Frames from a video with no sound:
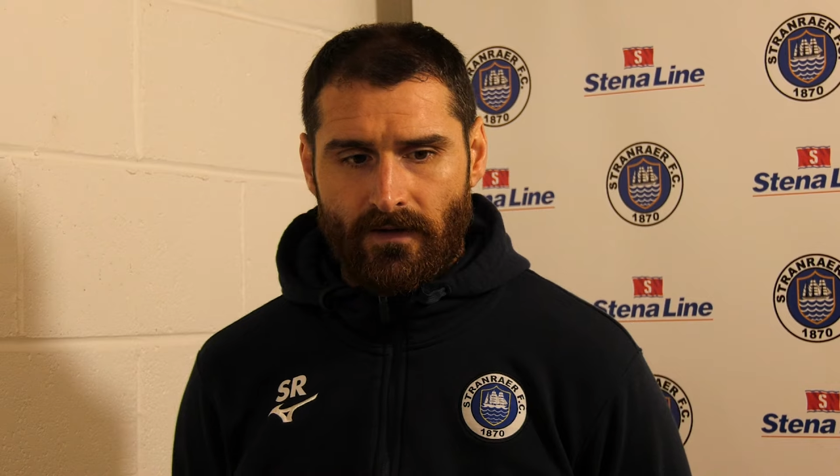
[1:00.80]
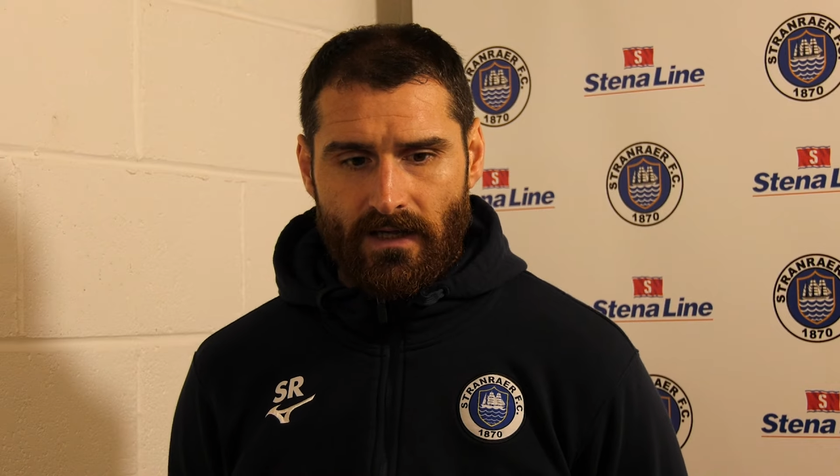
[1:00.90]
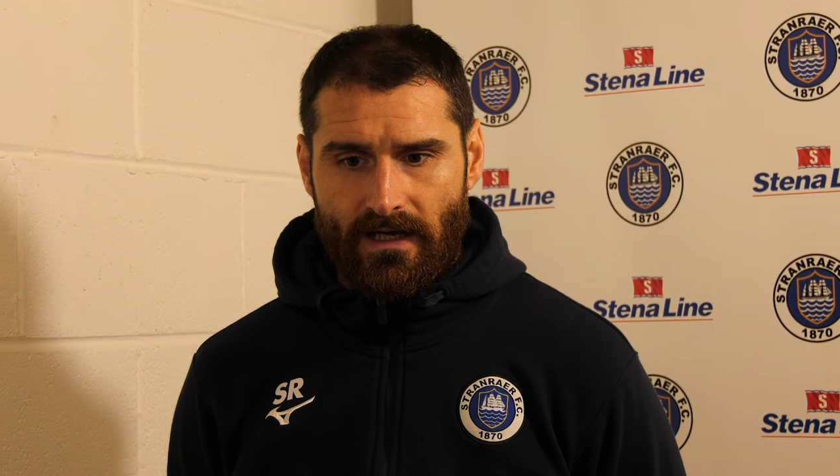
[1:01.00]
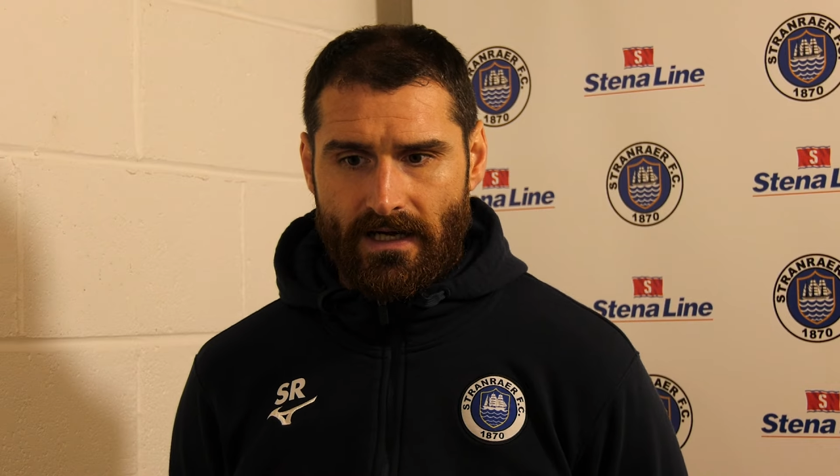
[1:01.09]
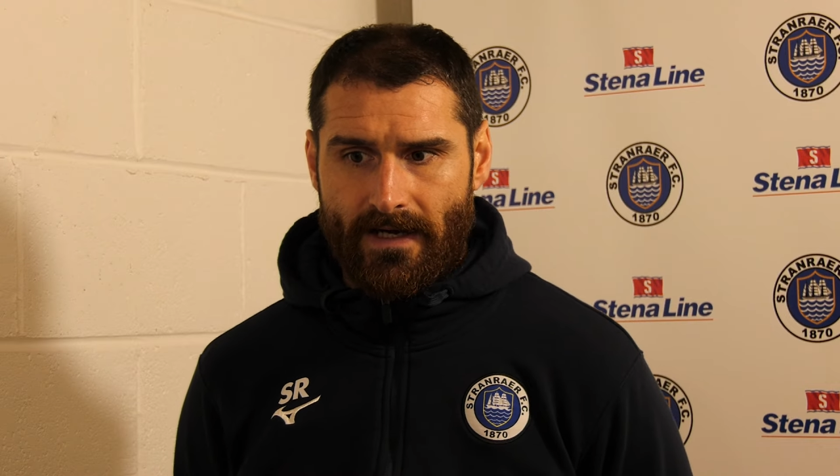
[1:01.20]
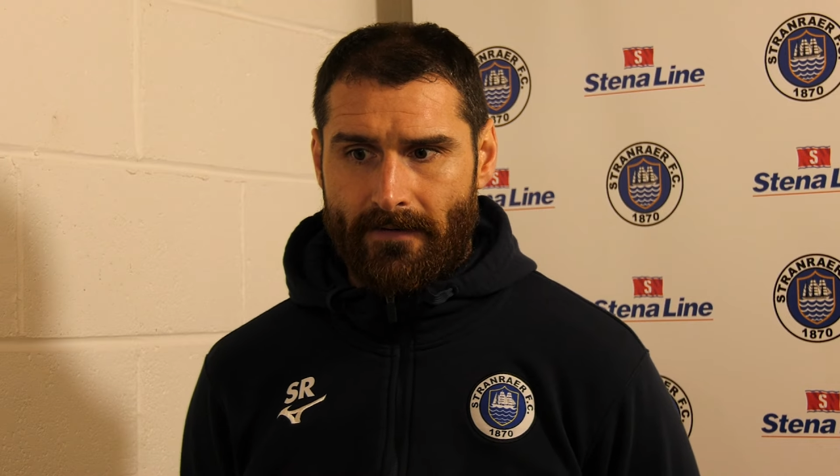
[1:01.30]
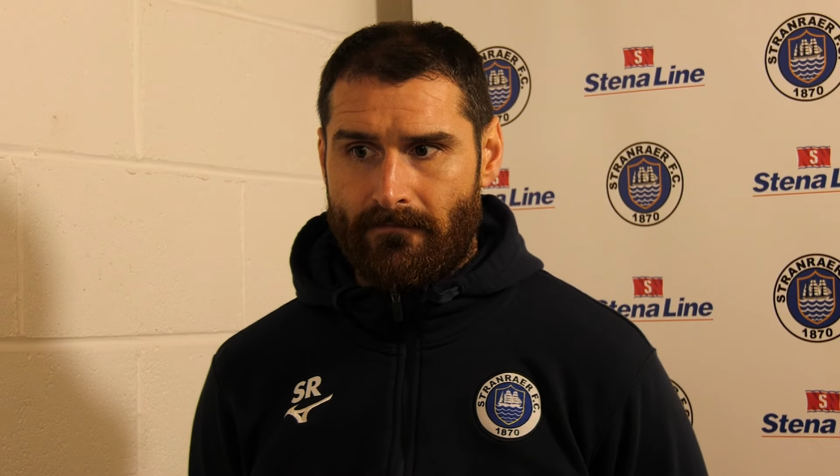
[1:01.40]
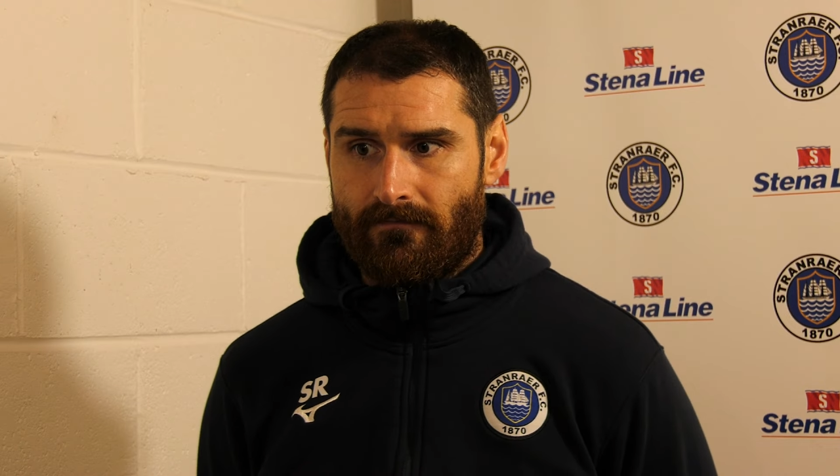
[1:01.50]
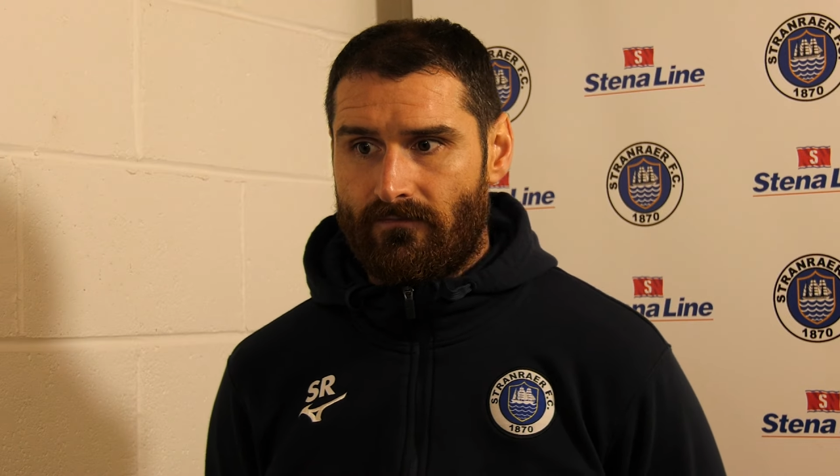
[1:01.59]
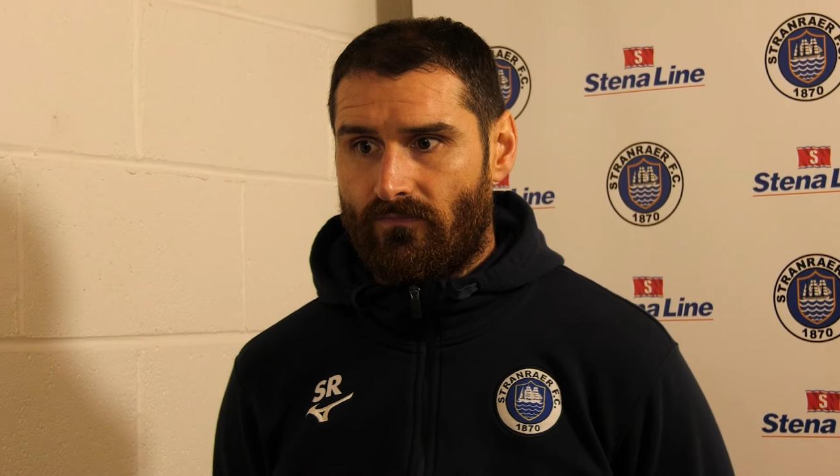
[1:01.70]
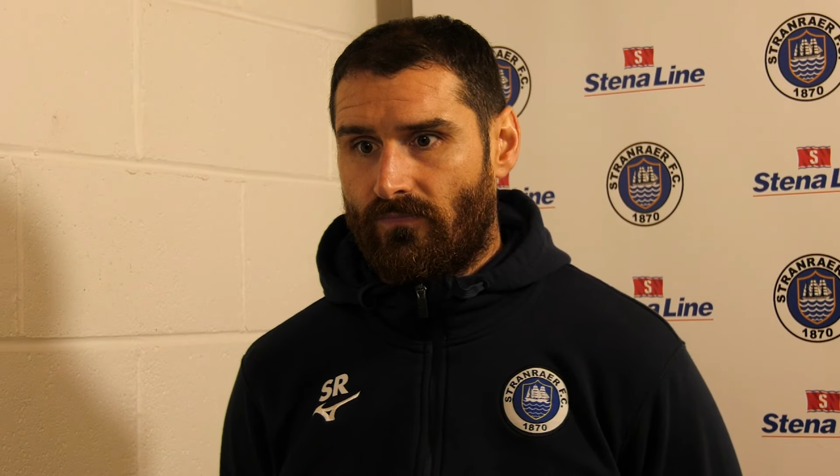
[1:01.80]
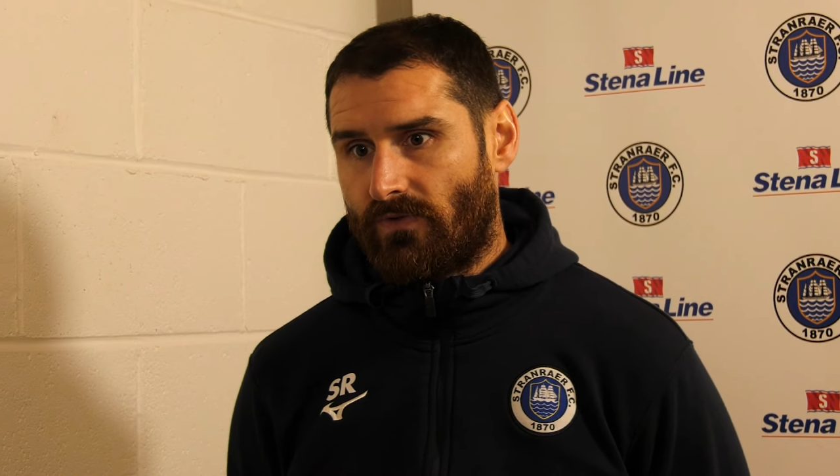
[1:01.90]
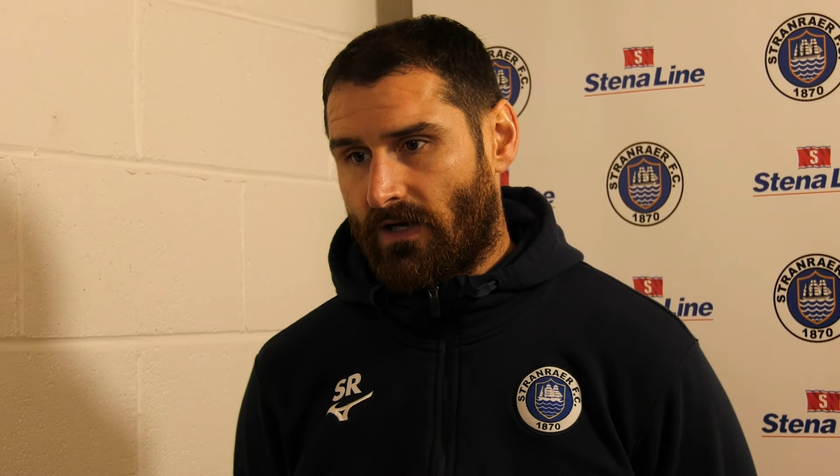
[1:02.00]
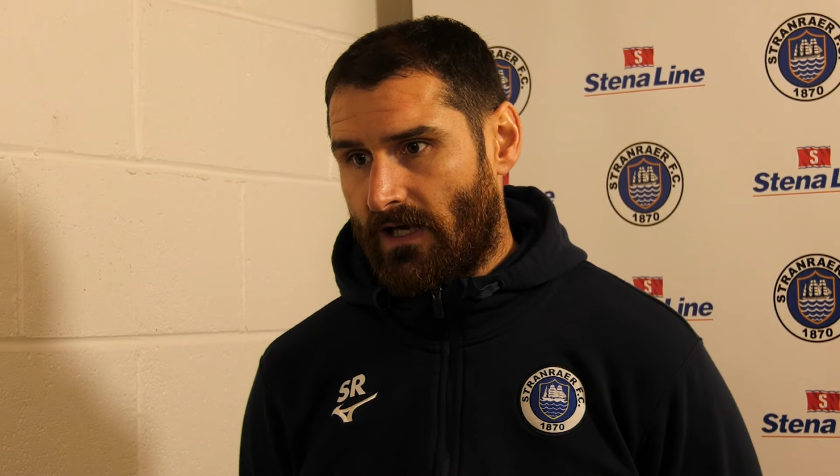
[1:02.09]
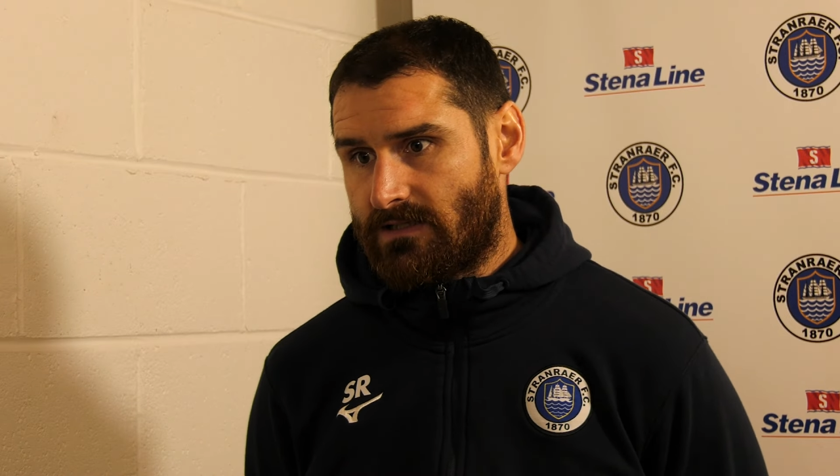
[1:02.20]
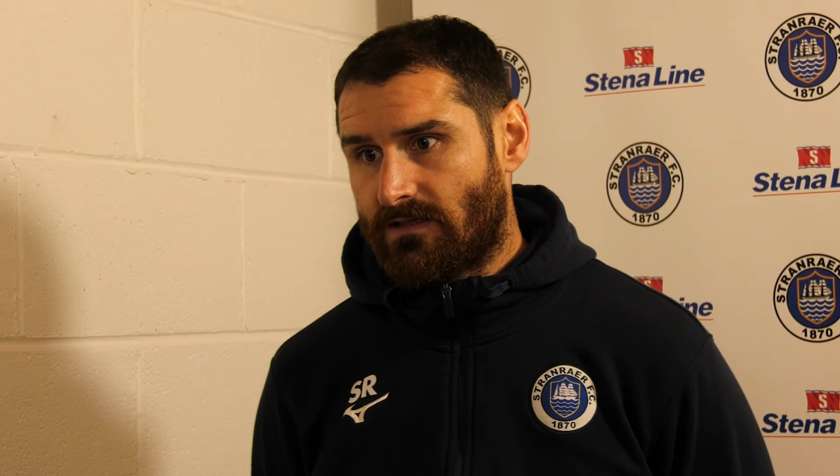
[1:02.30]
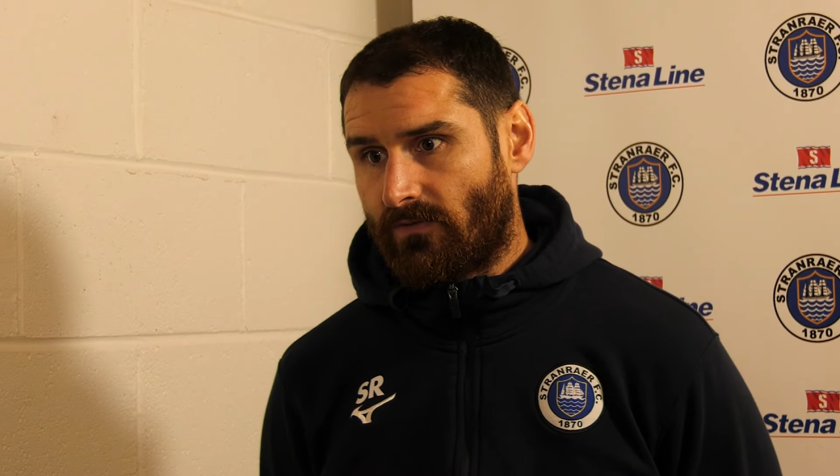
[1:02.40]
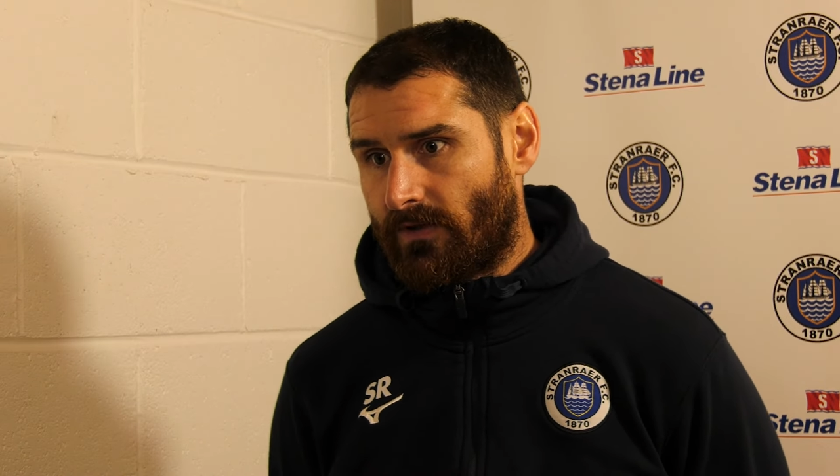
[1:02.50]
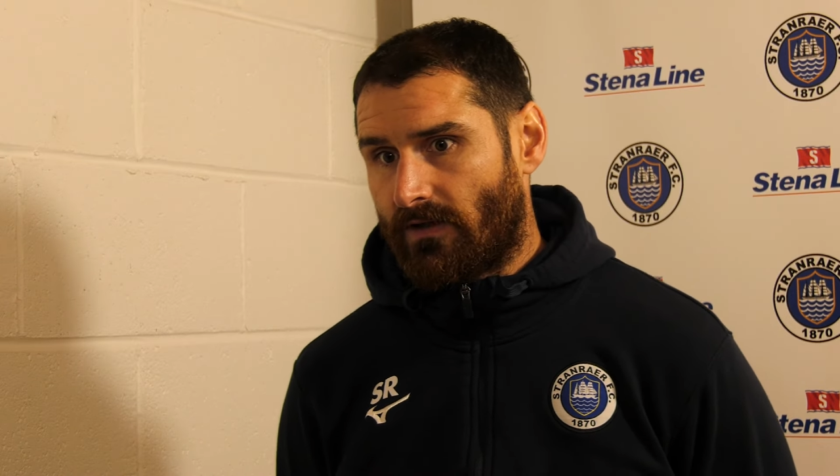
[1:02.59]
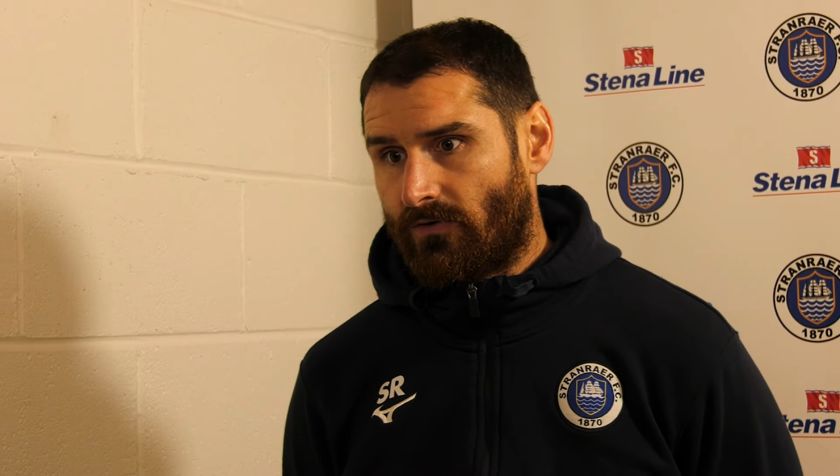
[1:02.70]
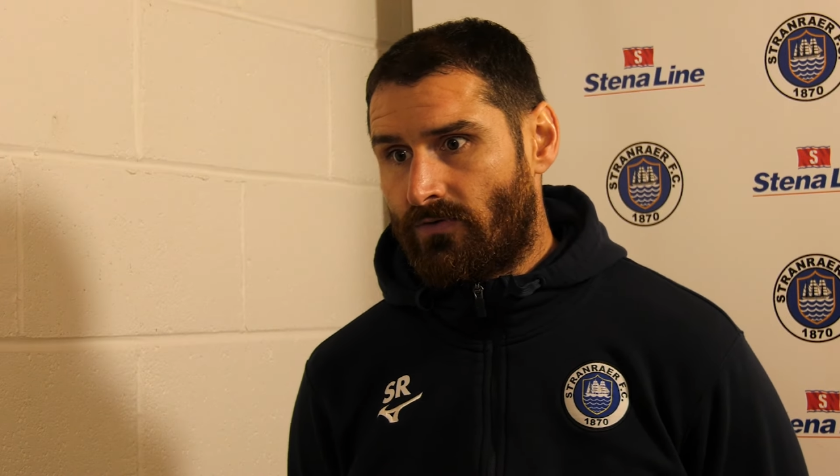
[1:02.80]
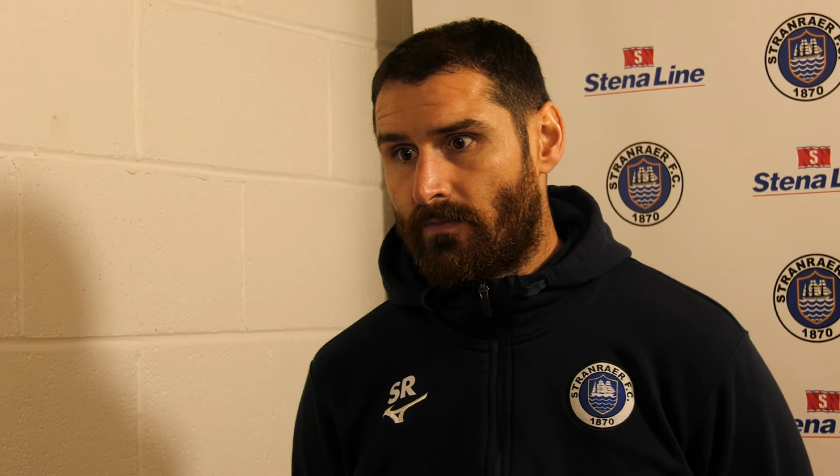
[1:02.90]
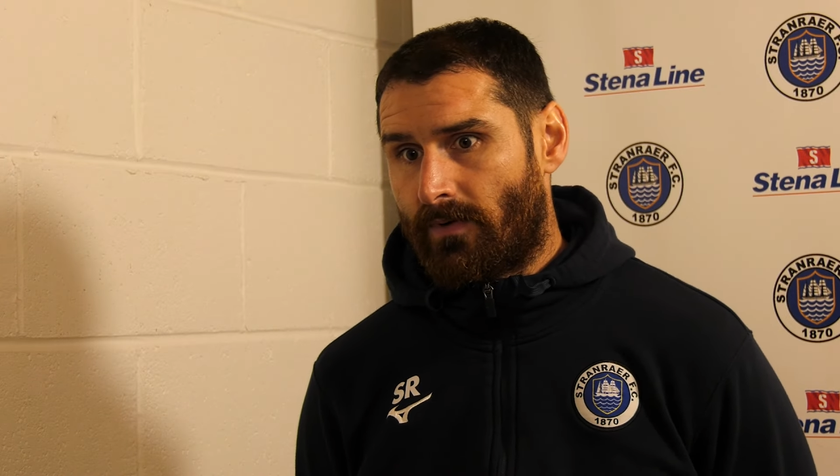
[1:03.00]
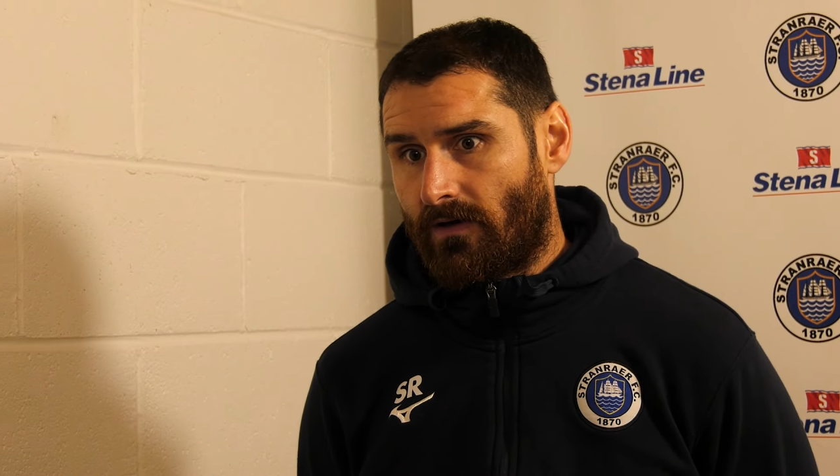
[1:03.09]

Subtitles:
their heads could have went down,